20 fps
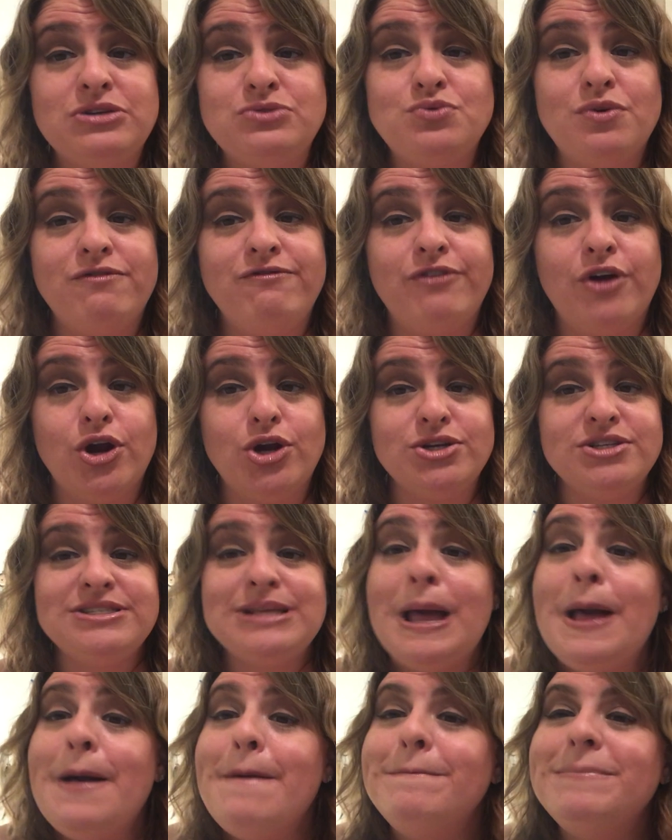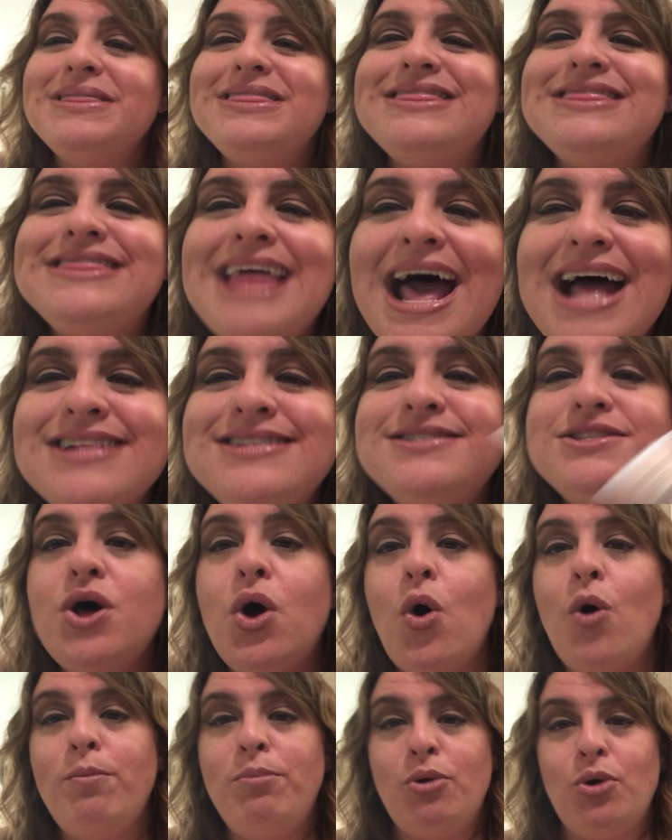as reversed. That's the
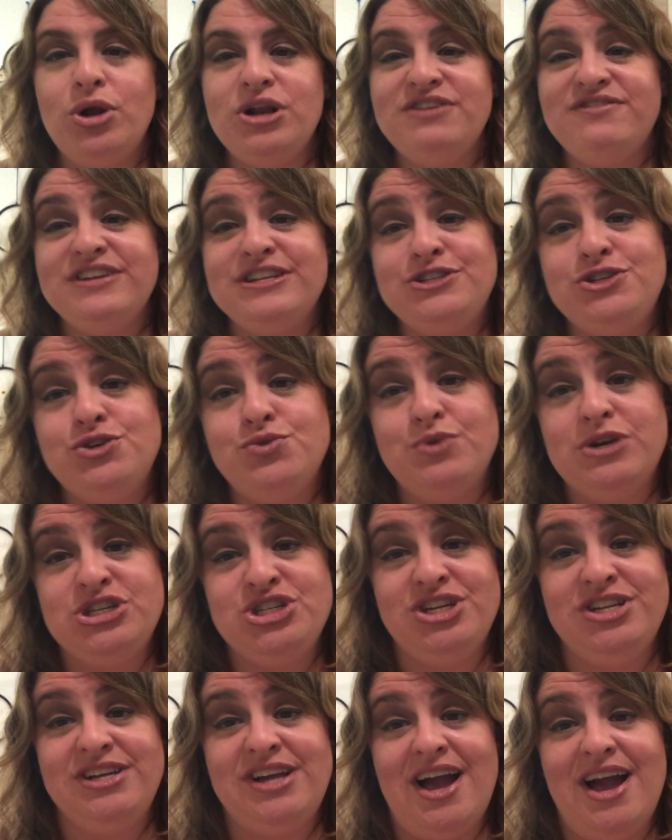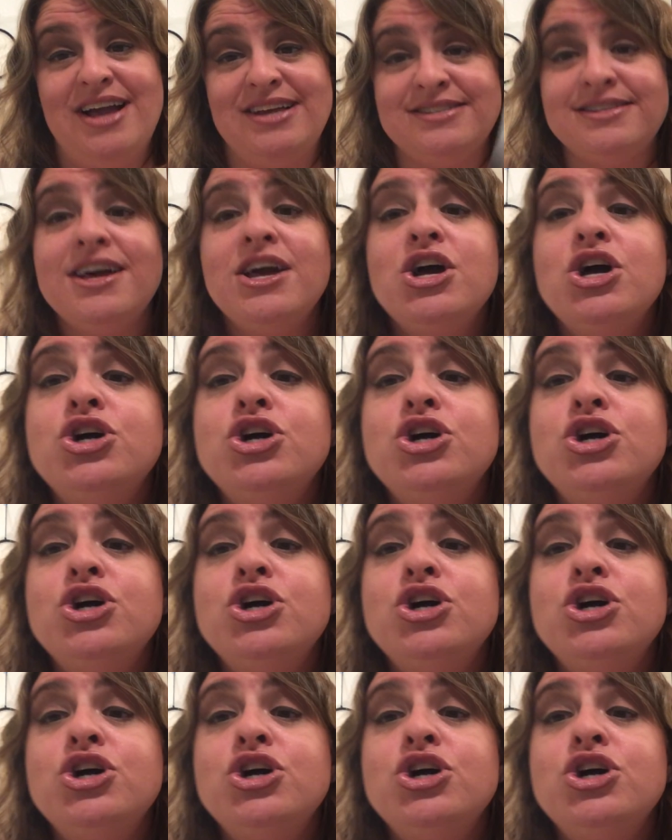whole point of intuition, guys.